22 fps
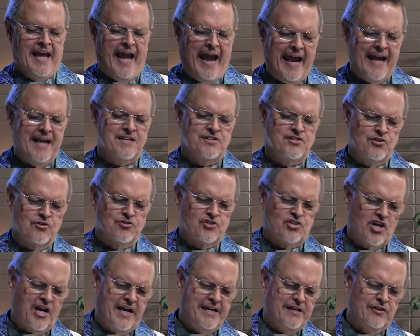And your
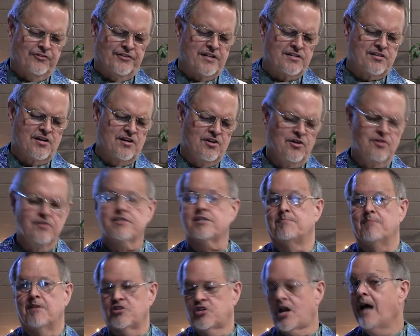child doesn't hurt
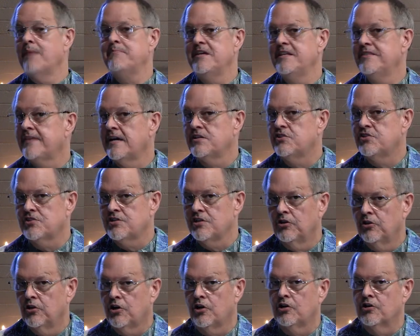as much. I mean, they
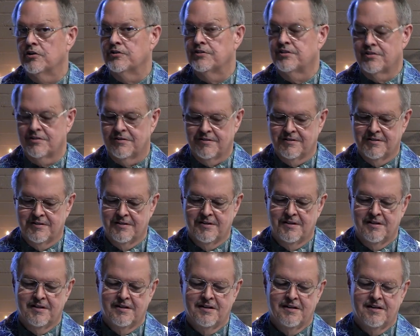still hurt,
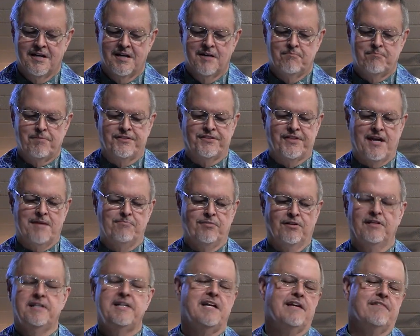but they
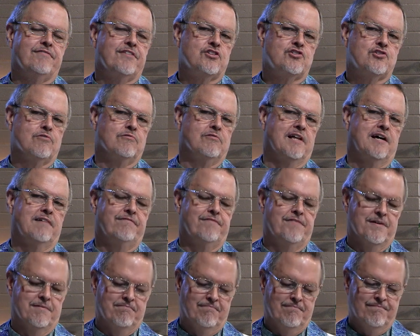believe that you love
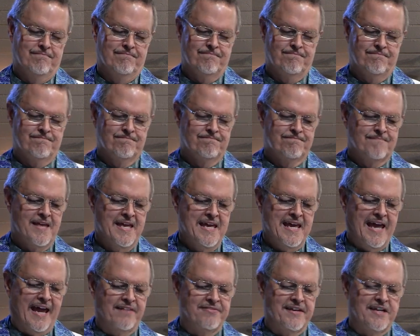them
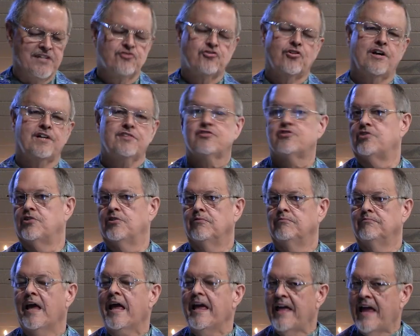and they trust you.
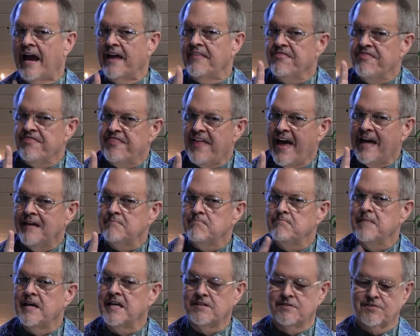And that
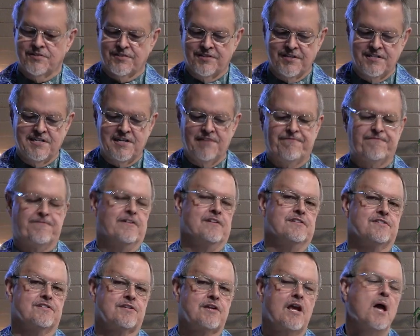makes the
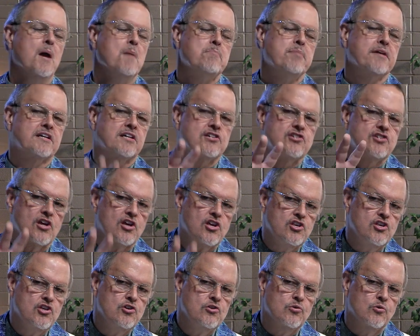difference because
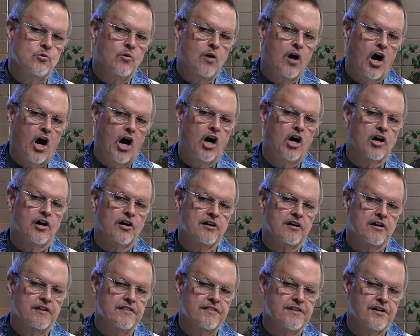you
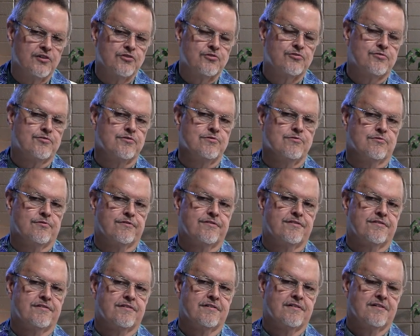are their
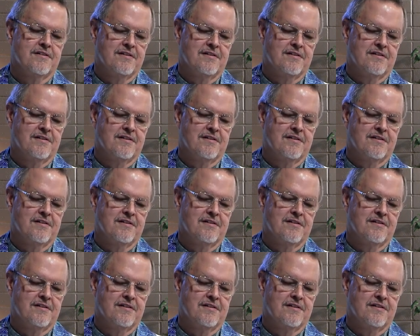truth.